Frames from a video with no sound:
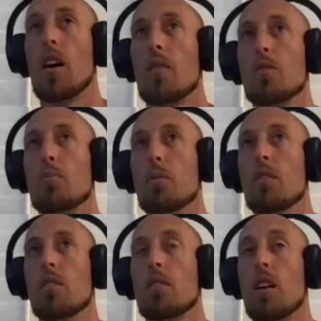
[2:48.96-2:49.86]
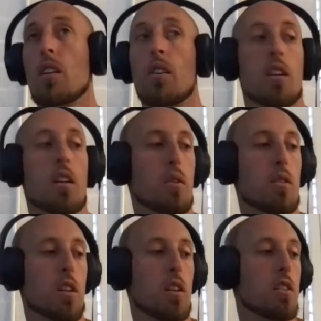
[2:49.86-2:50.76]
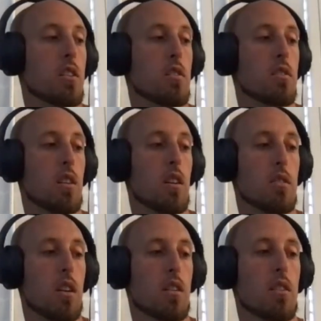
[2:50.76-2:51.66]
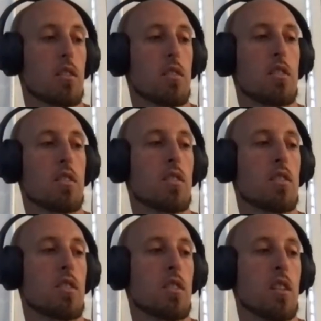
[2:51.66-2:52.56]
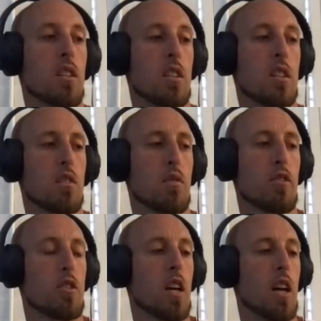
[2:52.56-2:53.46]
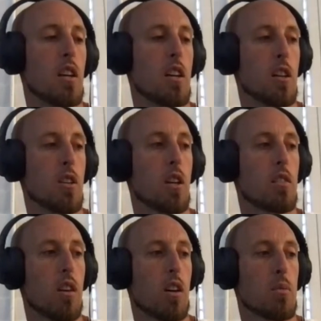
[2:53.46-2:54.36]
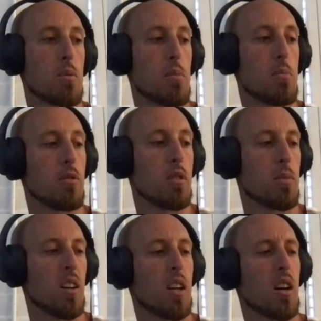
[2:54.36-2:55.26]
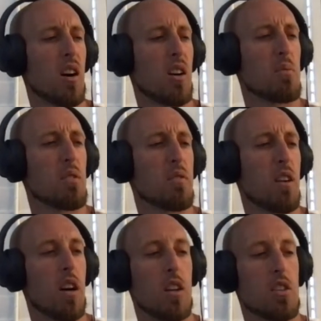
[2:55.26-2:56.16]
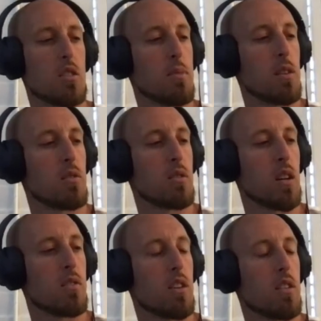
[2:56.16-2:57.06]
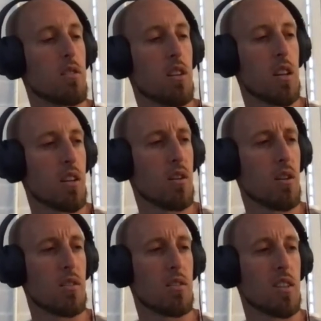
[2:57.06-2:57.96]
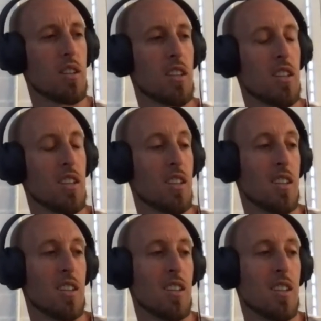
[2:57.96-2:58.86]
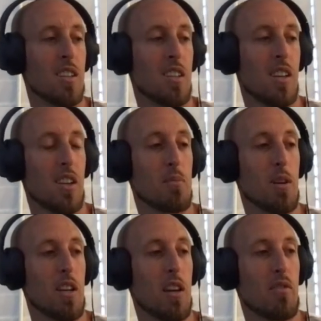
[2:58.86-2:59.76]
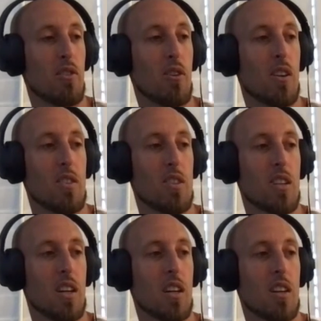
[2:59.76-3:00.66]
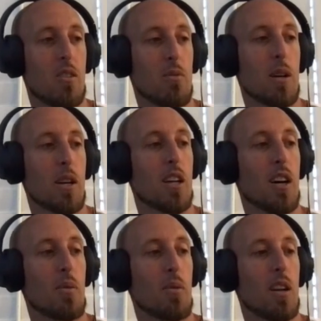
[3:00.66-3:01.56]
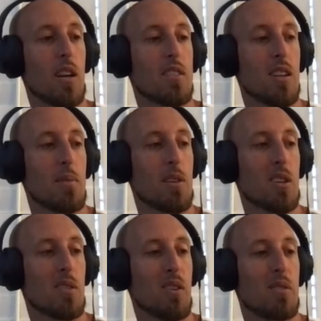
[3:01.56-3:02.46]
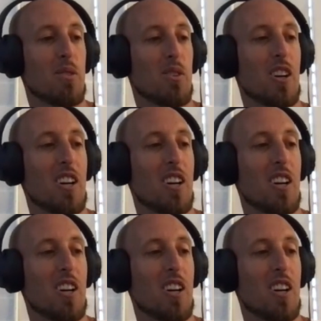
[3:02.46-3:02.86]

I was oblivious. I had no idea what I was going to do. I was like, it's the first day, you know, you can talk to people. And I'm like, oh, I'll be fine. It's just mental toughness. Like, oh. And then by day four, I'm just like, oh my God, what did I sign myself up for?